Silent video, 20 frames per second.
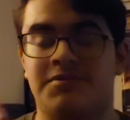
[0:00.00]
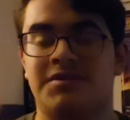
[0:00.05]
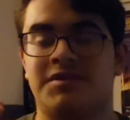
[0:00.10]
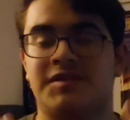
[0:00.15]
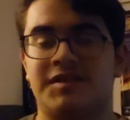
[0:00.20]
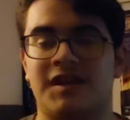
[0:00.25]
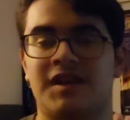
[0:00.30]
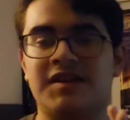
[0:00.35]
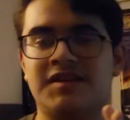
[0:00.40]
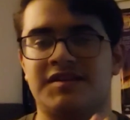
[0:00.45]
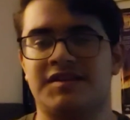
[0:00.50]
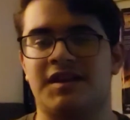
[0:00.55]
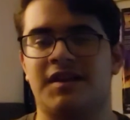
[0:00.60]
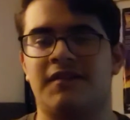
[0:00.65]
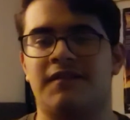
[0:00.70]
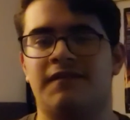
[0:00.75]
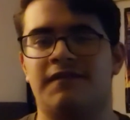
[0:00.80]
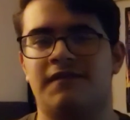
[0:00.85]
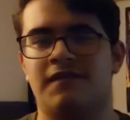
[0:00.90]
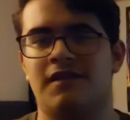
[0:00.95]
Stay
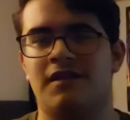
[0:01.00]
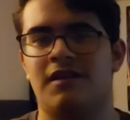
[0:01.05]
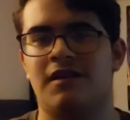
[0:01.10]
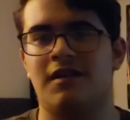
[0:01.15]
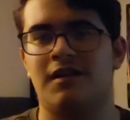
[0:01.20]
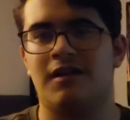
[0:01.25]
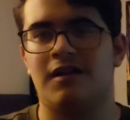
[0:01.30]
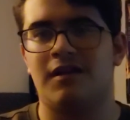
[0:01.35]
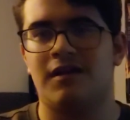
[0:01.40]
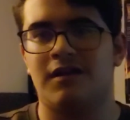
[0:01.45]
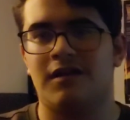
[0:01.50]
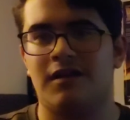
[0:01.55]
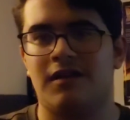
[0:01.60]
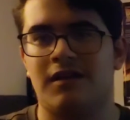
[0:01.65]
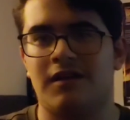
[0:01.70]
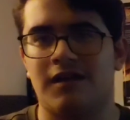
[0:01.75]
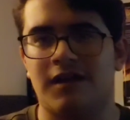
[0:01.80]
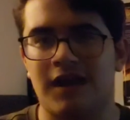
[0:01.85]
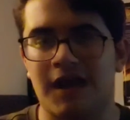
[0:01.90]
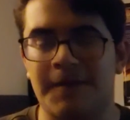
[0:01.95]
safe.
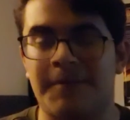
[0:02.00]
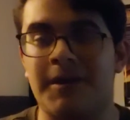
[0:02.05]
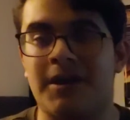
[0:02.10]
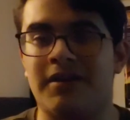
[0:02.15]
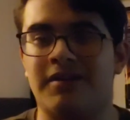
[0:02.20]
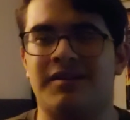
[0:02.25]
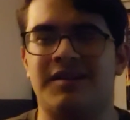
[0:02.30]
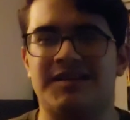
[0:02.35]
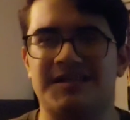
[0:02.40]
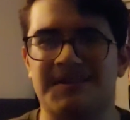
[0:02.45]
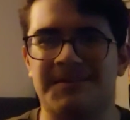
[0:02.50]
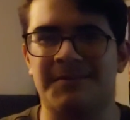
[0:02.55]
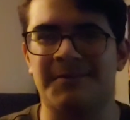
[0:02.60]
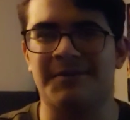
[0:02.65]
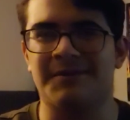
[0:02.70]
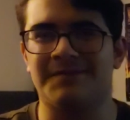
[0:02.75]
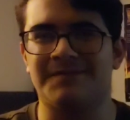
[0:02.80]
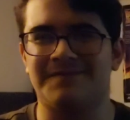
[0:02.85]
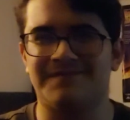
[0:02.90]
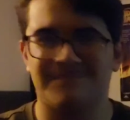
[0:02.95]
Happy holidays,
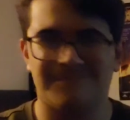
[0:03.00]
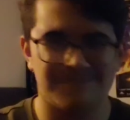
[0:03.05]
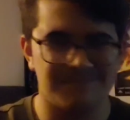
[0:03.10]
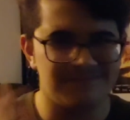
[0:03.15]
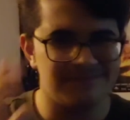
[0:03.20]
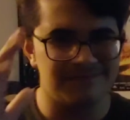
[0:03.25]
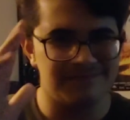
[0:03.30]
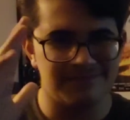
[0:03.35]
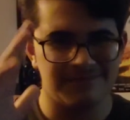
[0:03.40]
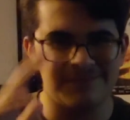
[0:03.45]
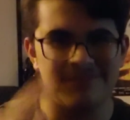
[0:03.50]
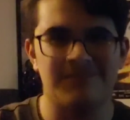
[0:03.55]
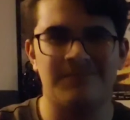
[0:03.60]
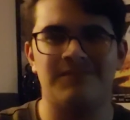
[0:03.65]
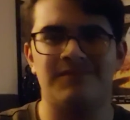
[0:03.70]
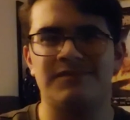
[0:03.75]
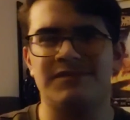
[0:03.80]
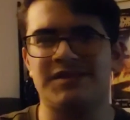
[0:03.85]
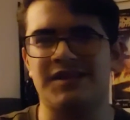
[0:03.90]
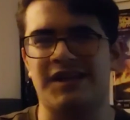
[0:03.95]
everyone.
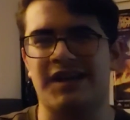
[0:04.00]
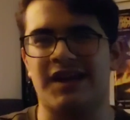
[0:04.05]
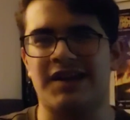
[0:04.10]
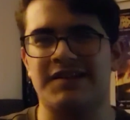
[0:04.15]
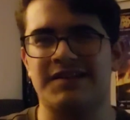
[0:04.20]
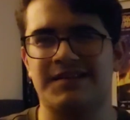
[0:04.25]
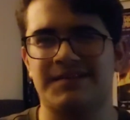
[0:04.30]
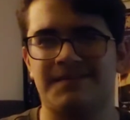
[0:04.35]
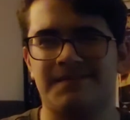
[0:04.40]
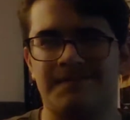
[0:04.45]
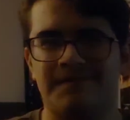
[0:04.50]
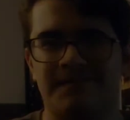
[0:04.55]
See you guys.